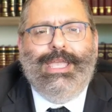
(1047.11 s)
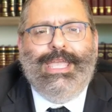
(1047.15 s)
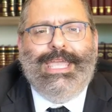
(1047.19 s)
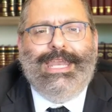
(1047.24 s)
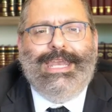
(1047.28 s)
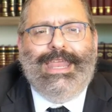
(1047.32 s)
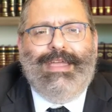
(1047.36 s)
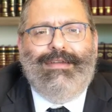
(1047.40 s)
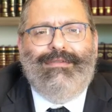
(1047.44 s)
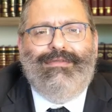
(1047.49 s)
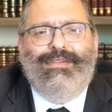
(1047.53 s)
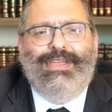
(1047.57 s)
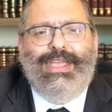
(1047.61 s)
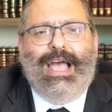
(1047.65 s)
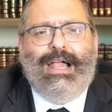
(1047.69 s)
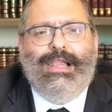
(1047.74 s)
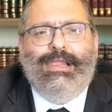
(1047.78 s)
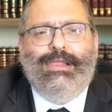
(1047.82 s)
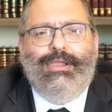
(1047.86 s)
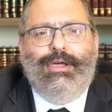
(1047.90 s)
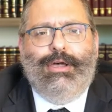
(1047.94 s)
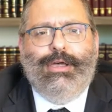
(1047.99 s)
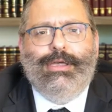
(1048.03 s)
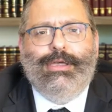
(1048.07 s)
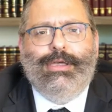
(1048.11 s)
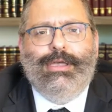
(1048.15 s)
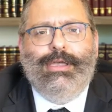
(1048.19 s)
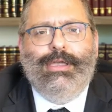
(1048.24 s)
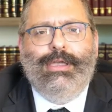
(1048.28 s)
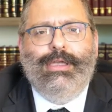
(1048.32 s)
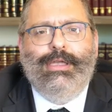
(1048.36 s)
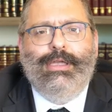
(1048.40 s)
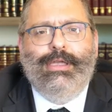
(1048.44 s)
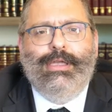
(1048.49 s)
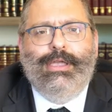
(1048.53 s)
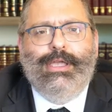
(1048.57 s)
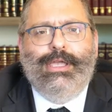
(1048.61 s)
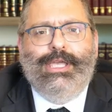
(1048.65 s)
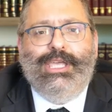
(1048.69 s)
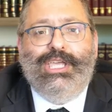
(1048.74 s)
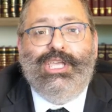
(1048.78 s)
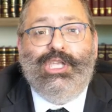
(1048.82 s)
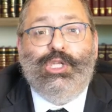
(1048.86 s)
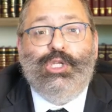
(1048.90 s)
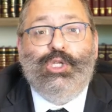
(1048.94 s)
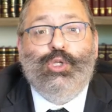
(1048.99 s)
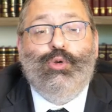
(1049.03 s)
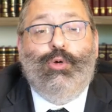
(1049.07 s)
in every halacha,
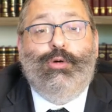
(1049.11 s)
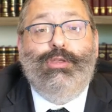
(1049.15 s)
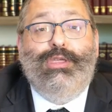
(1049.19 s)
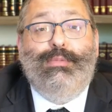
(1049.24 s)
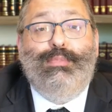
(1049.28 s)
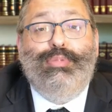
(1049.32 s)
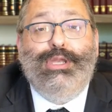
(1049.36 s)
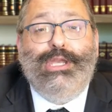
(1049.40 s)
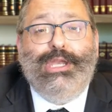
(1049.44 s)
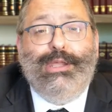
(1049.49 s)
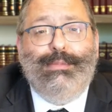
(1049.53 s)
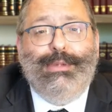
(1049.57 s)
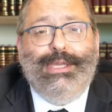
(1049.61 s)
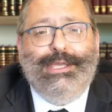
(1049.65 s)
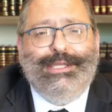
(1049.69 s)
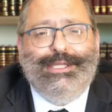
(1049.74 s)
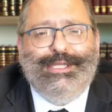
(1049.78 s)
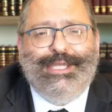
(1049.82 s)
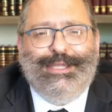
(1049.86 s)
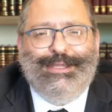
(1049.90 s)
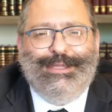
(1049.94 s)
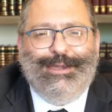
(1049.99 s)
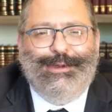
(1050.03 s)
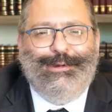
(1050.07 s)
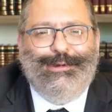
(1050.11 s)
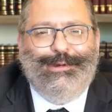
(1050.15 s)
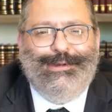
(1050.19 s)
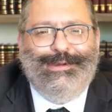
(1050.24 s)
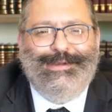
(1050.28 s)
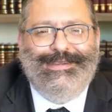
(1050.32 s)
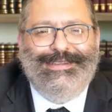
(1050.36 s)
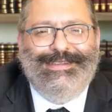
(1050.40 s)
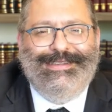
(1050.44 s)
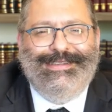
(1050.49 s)
he saw the Pnimius HaTorah.